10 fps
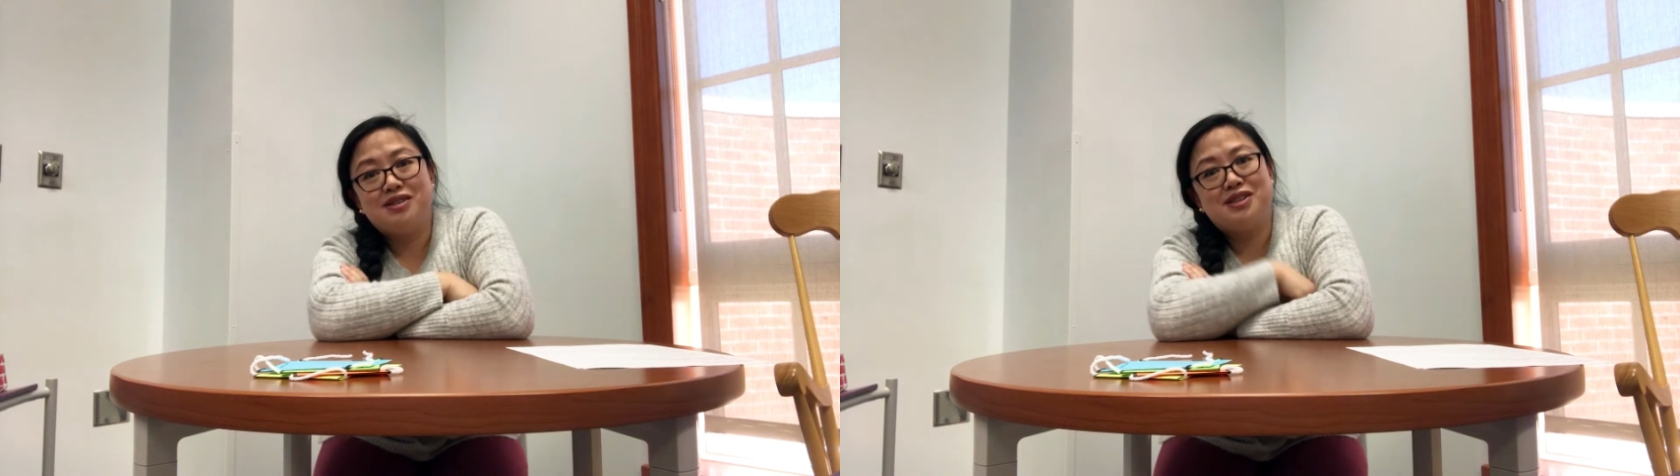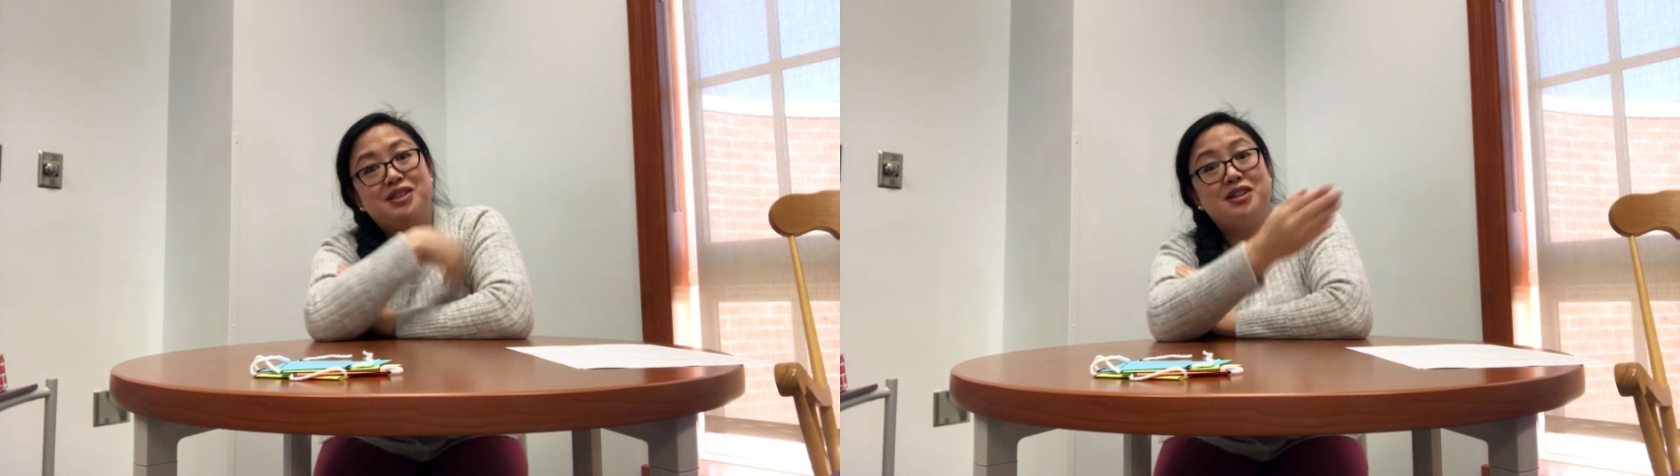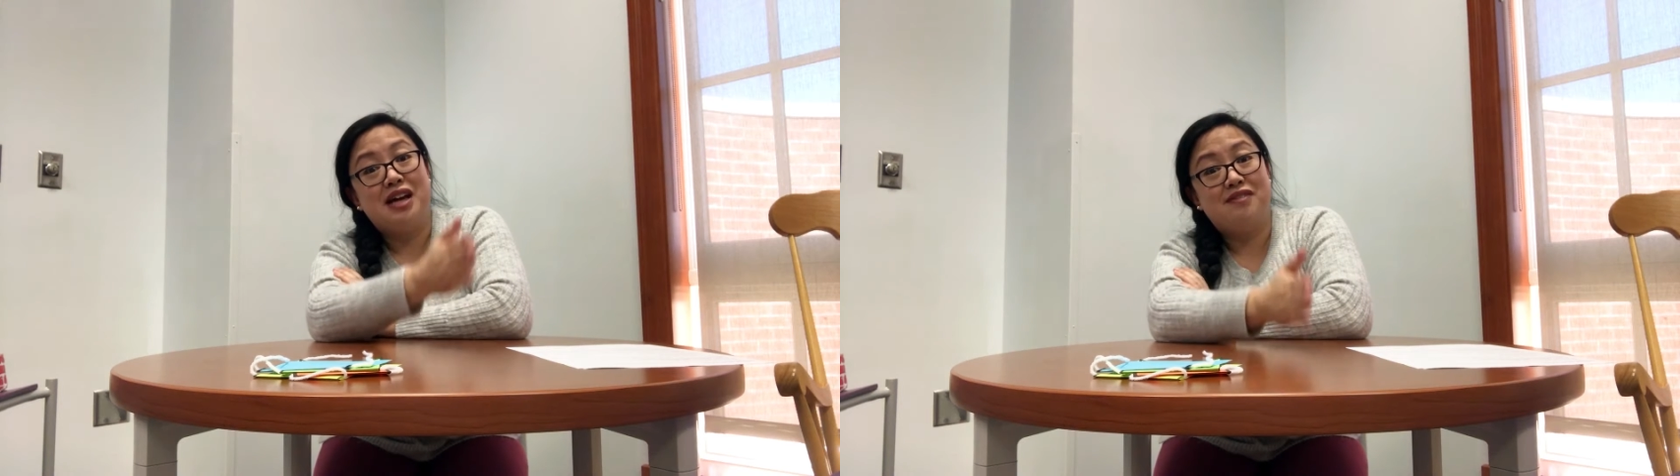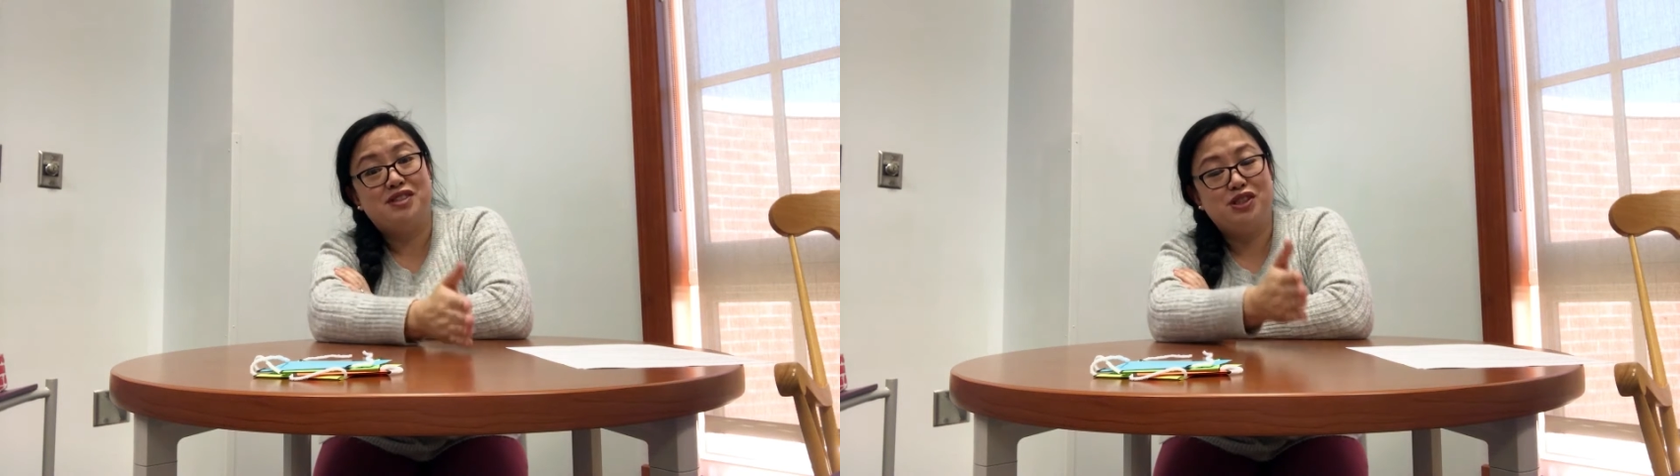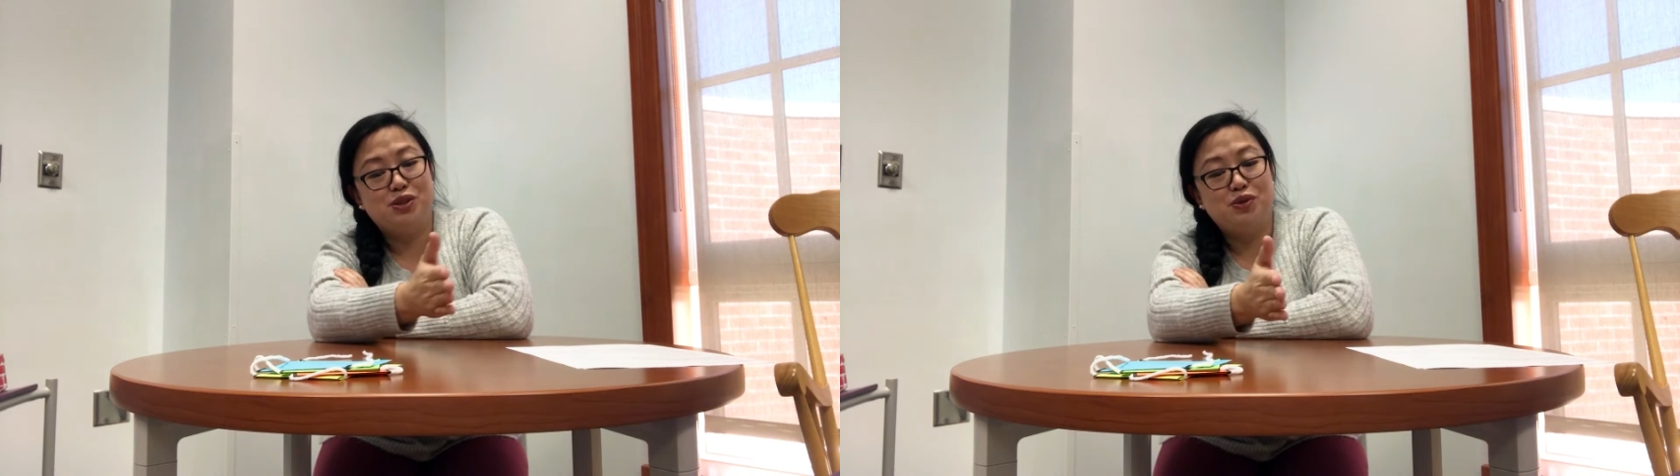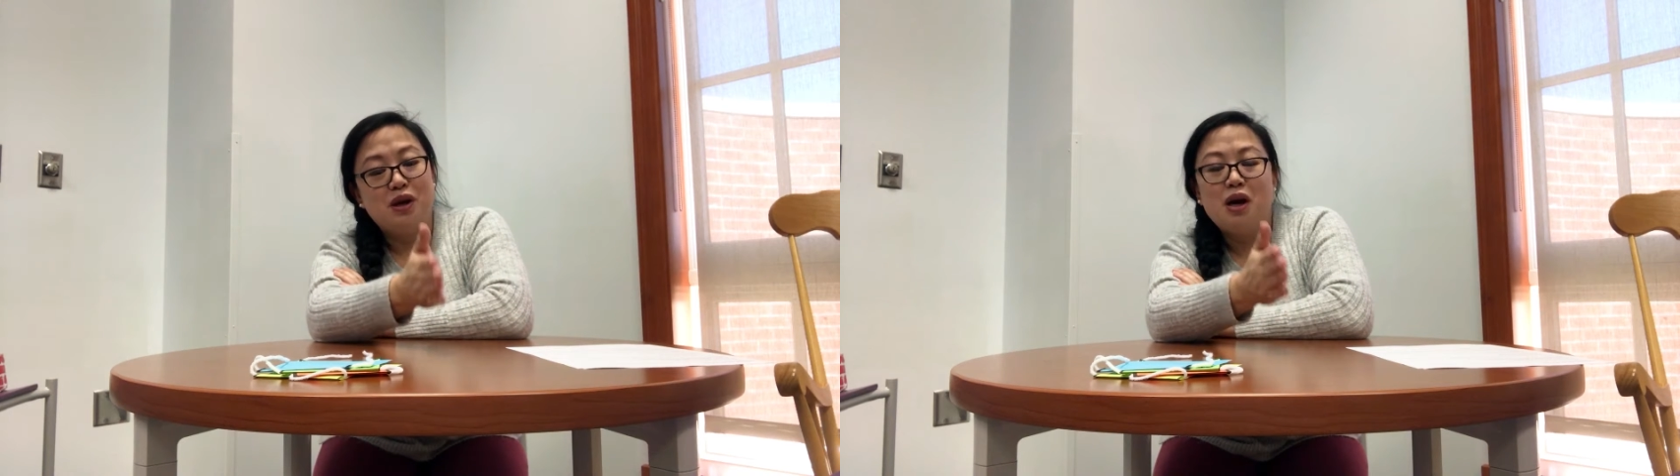So you'll have to